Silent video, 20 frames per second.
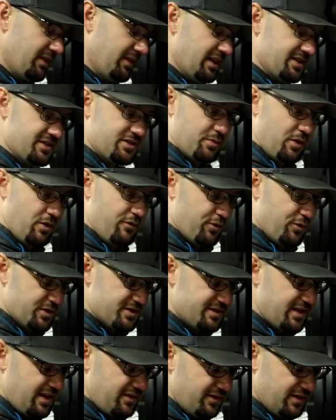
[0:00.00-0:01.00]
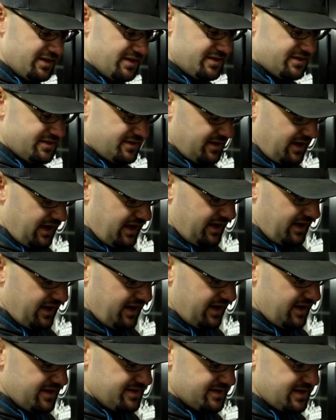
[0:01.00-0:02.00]
It's 304 stainless. It
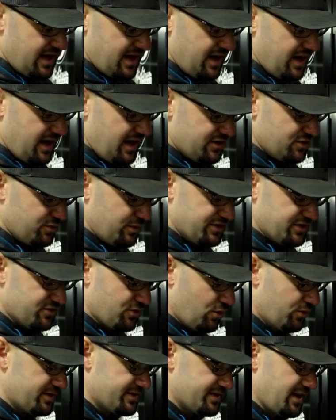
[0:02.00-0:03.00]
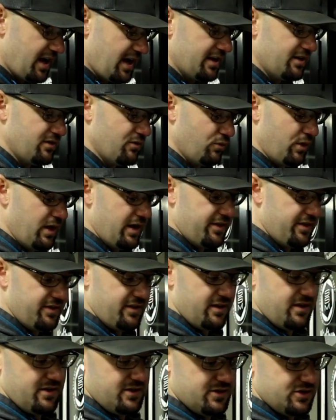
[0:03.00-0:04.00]
is a twin scroll design
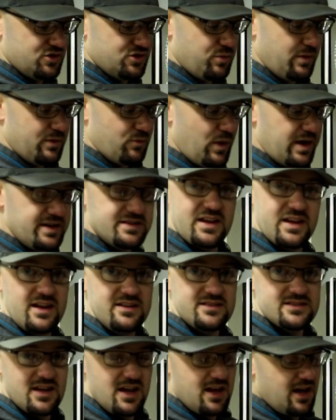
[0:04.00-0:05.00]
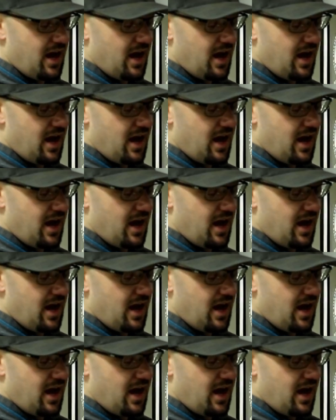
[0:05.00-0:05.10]
with twin wastegates.